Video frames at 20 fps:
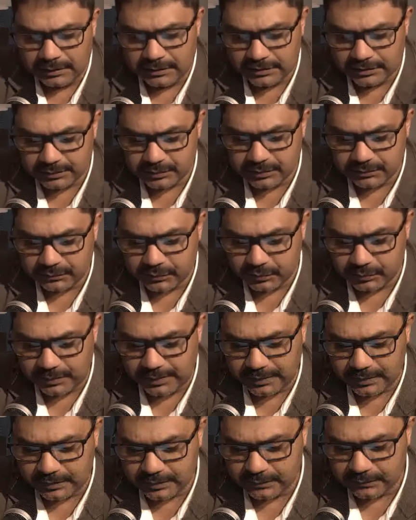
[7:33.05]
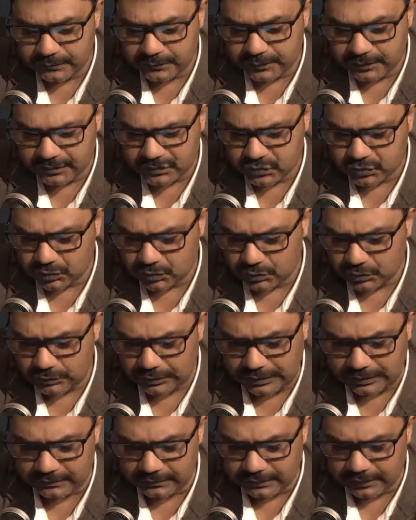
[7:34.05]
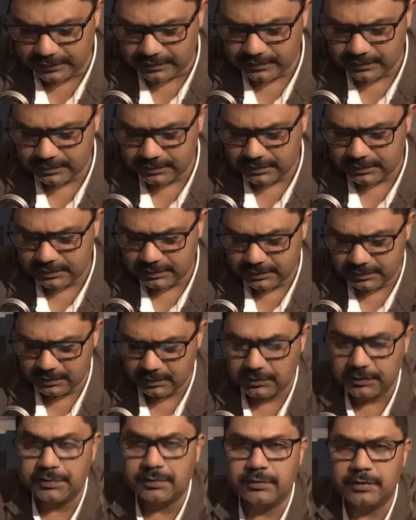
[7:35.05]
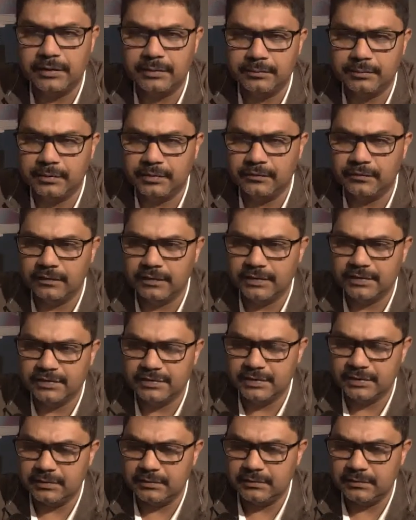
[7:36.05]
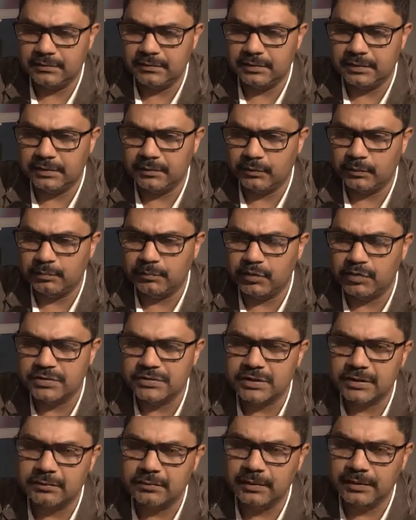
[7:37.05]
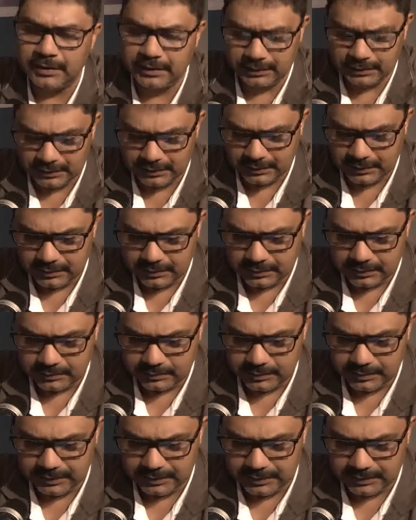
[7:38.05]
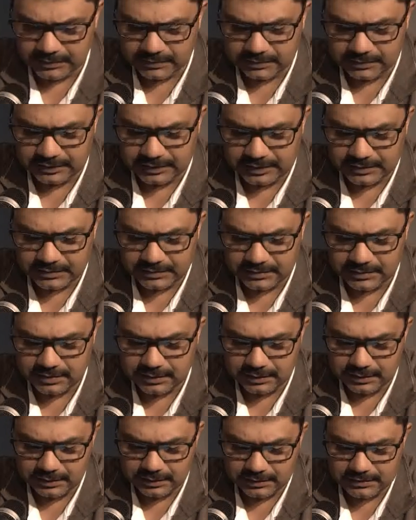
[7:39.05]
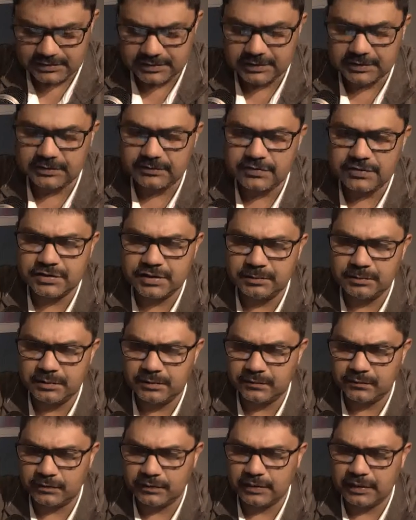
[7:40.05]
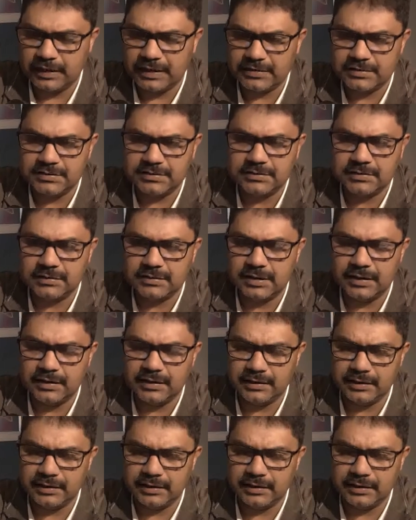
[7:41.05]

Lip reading: In terms of Humanity First, so I've had the honour and privilege and most humbly been acting as the executive chairman for the last,